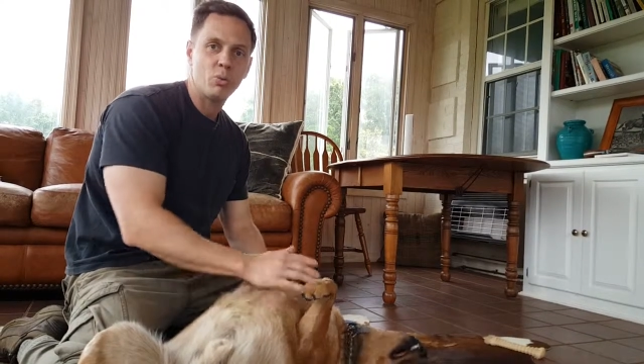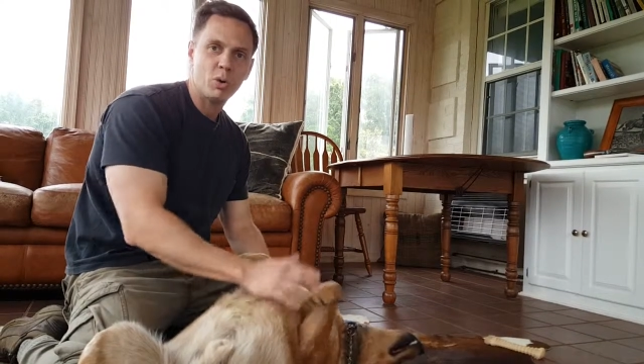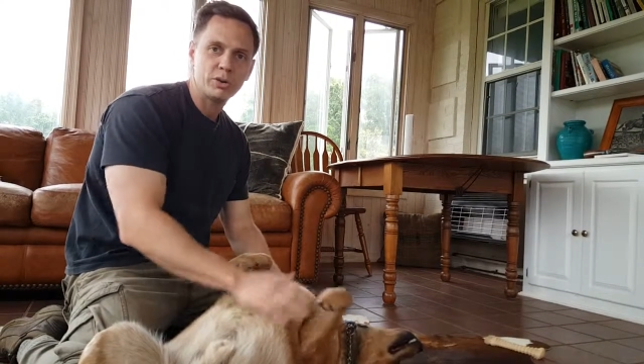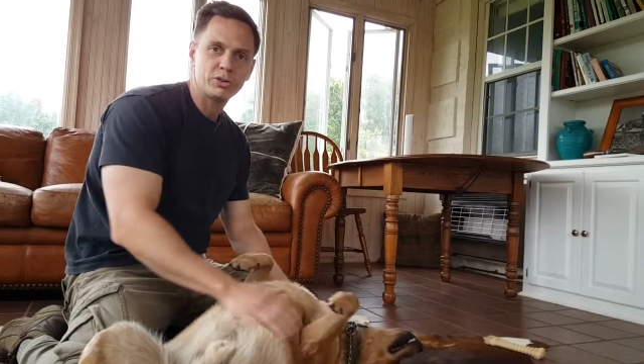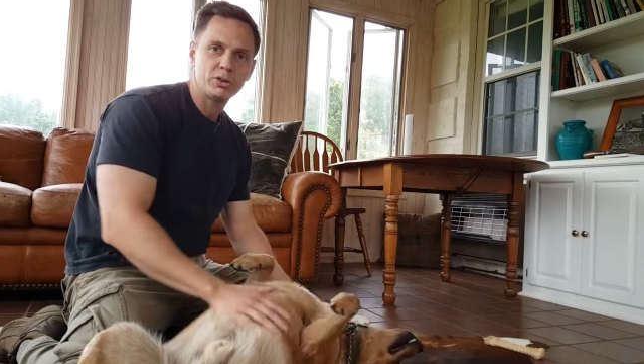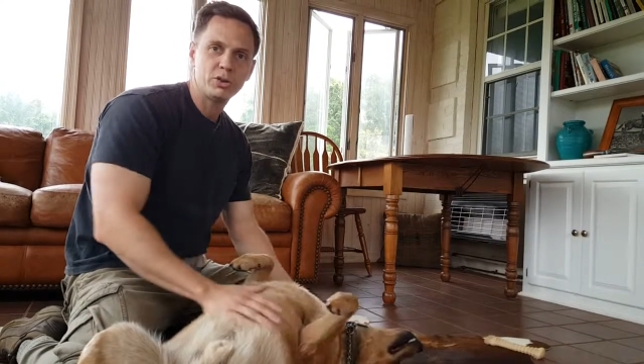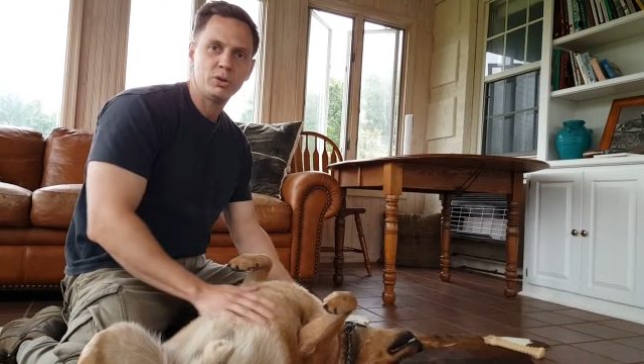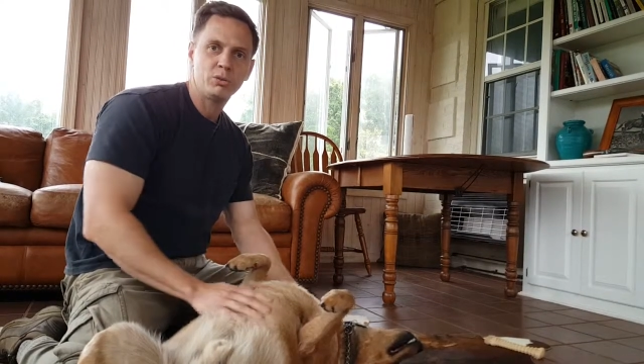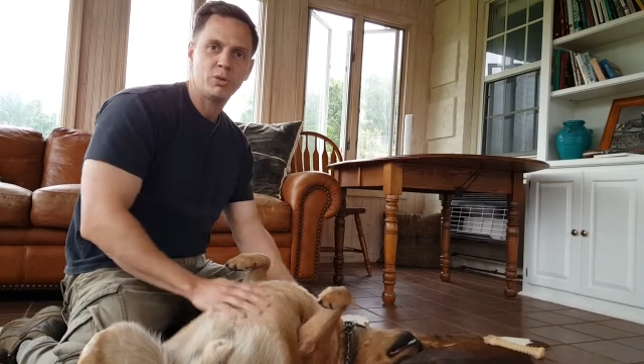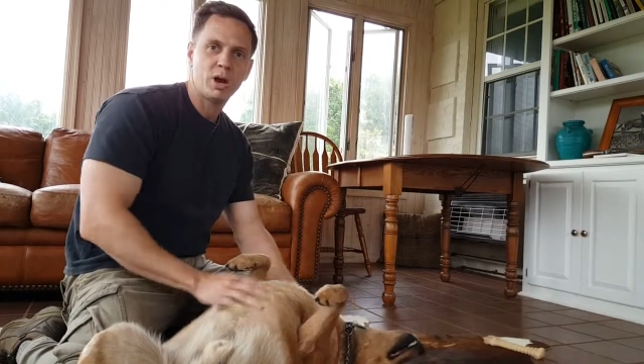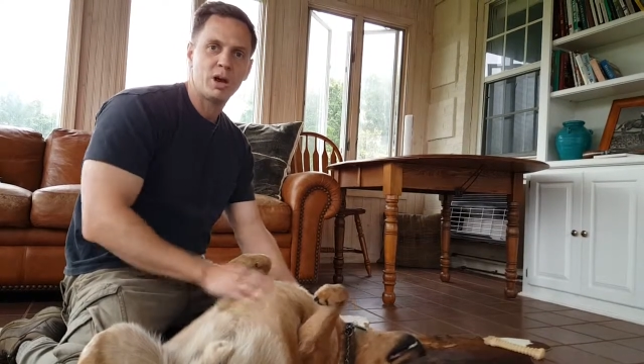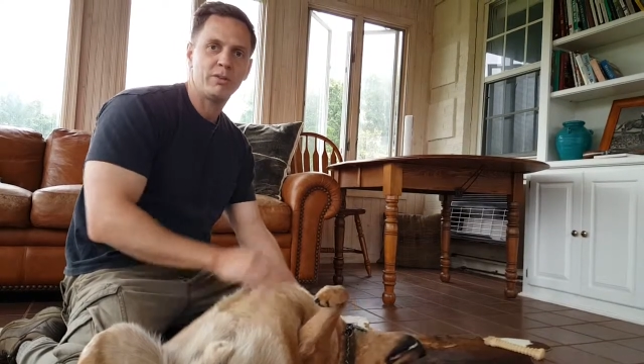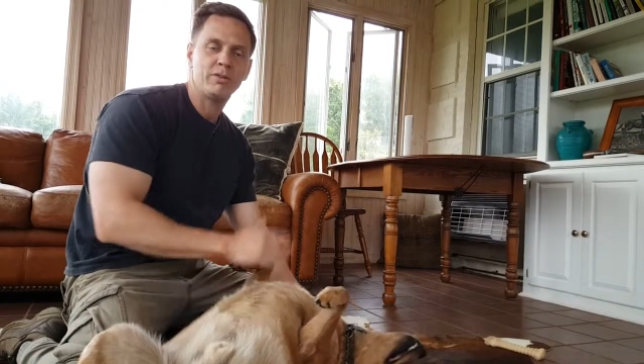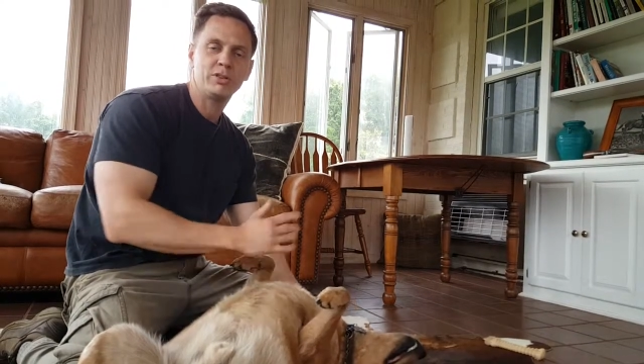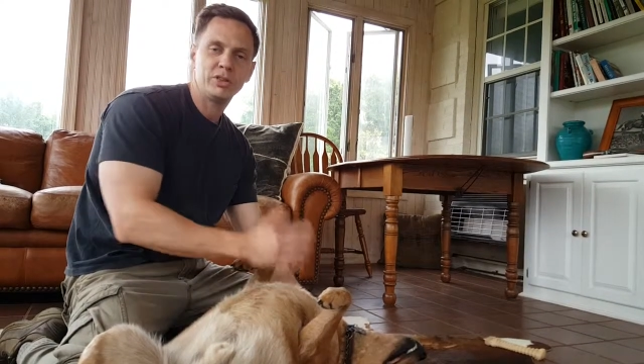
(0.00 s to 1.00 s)
What's too
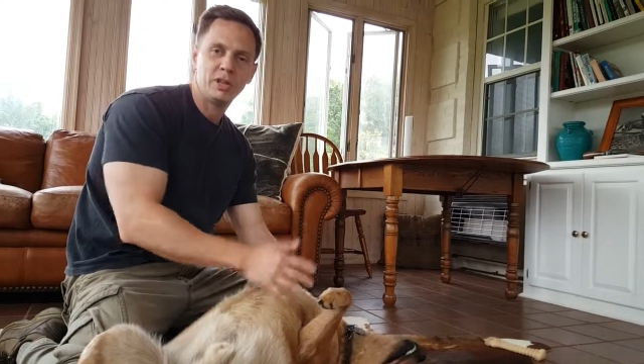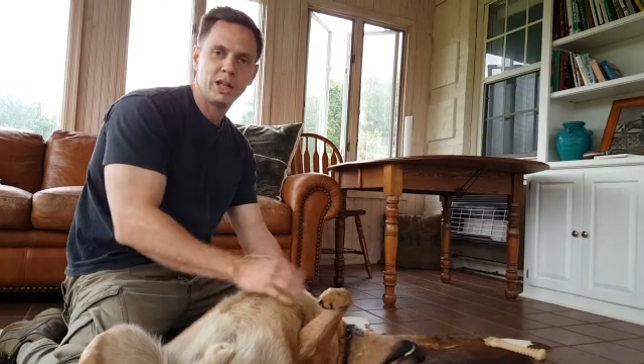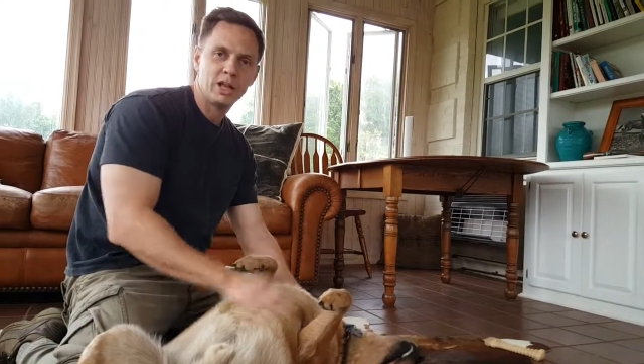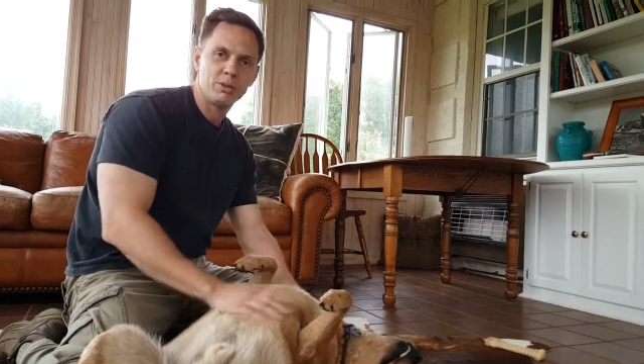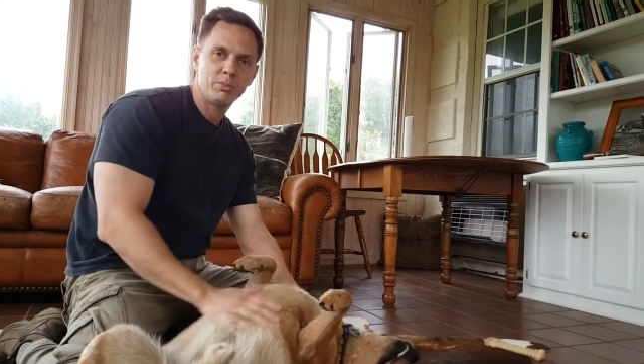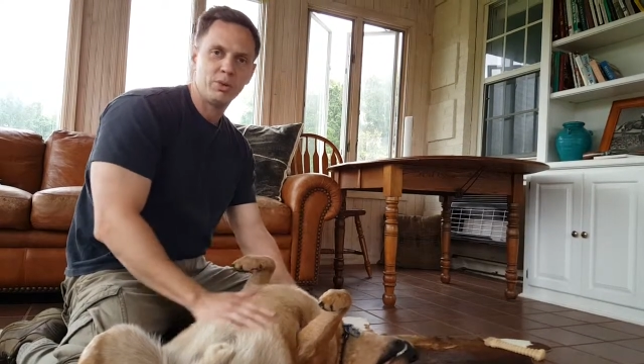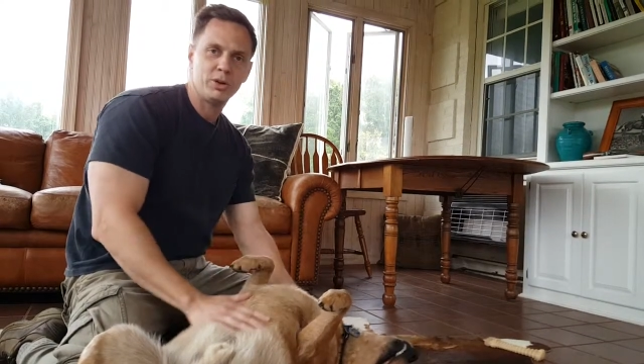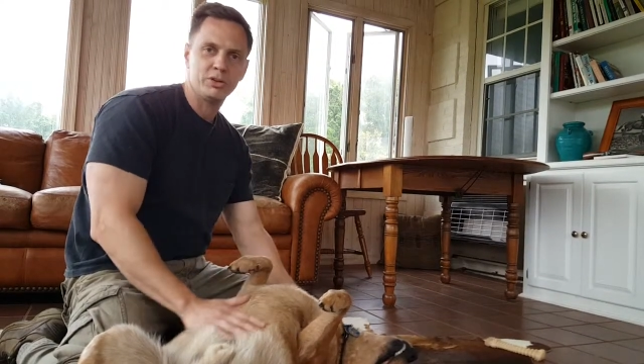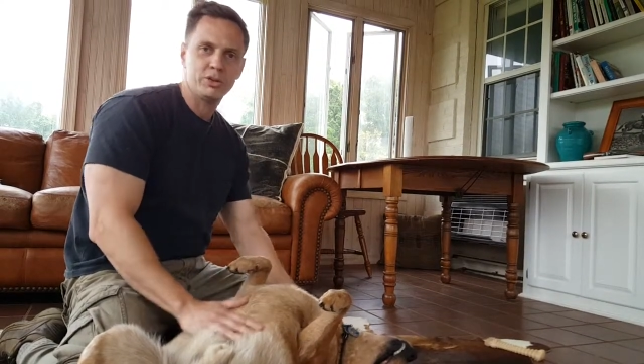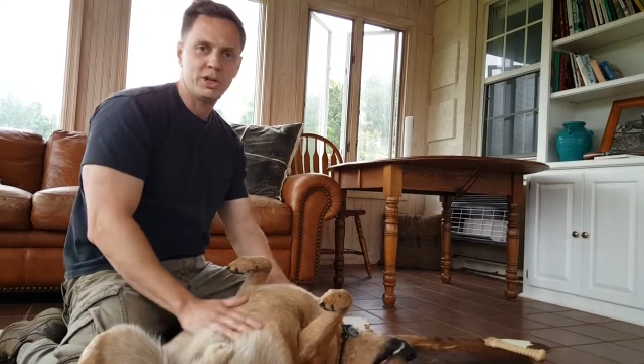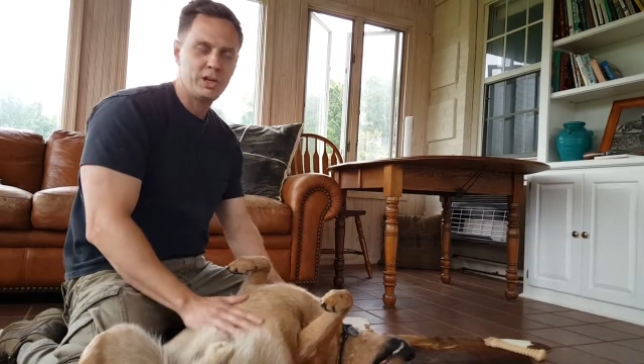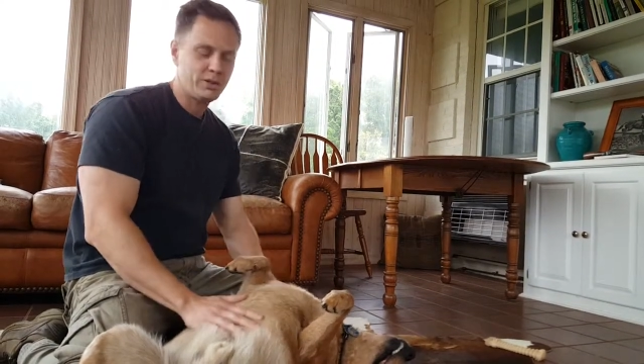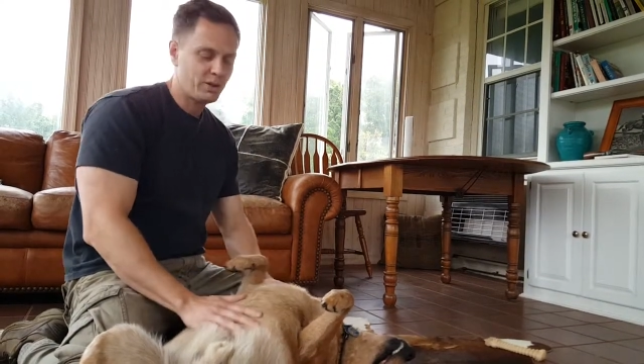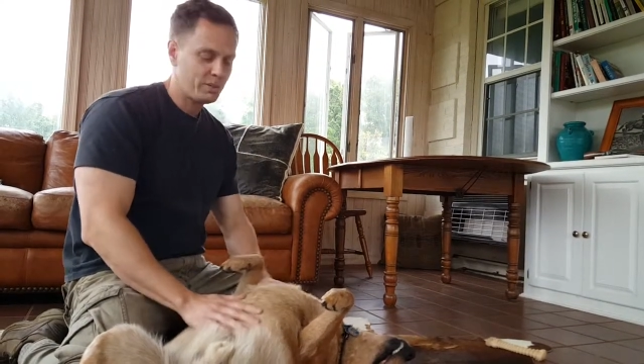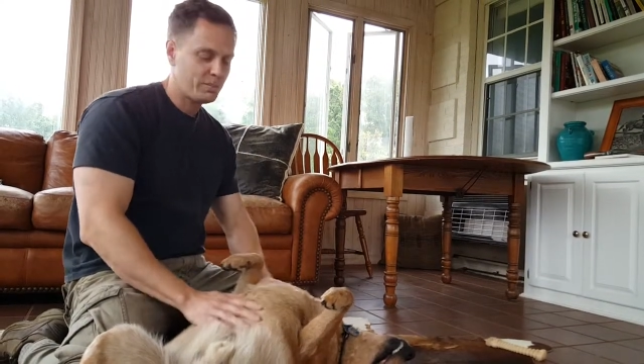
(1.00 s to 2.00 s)
rough? Is he allowed to put his
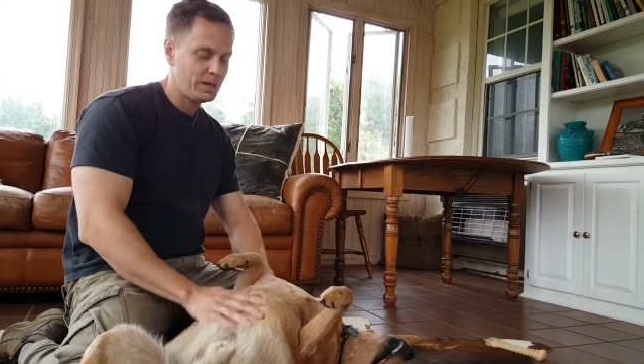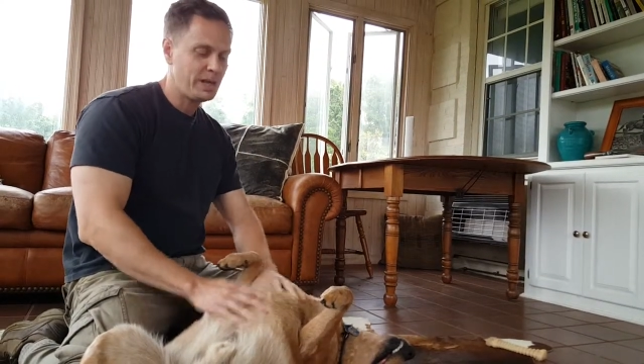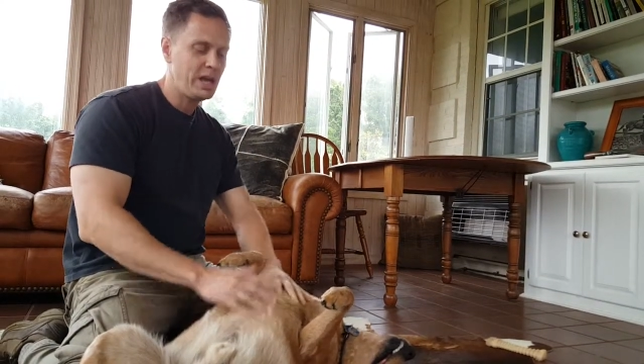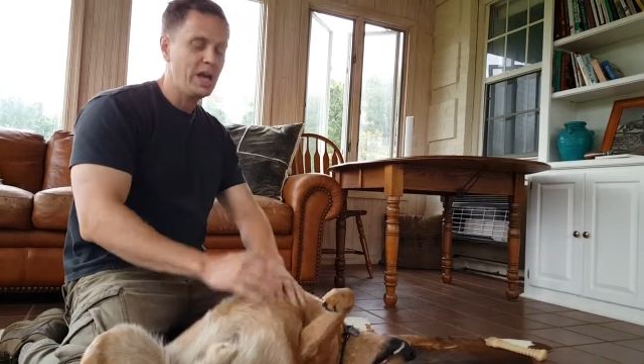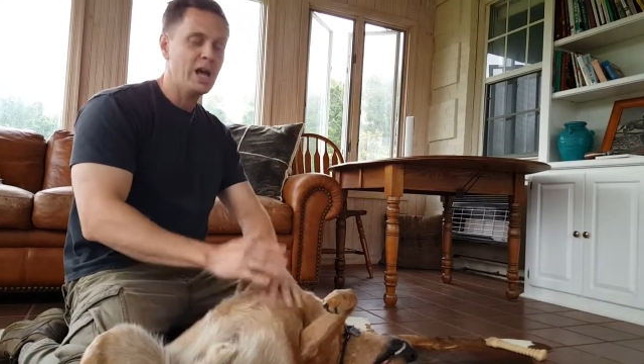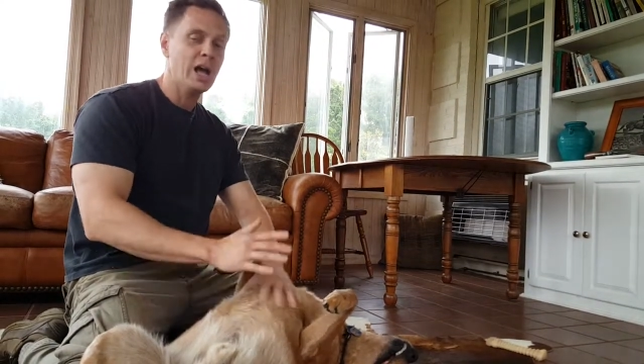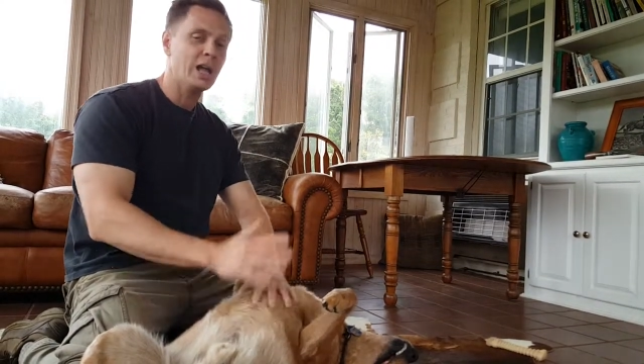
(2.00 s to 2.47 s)
teeth on me?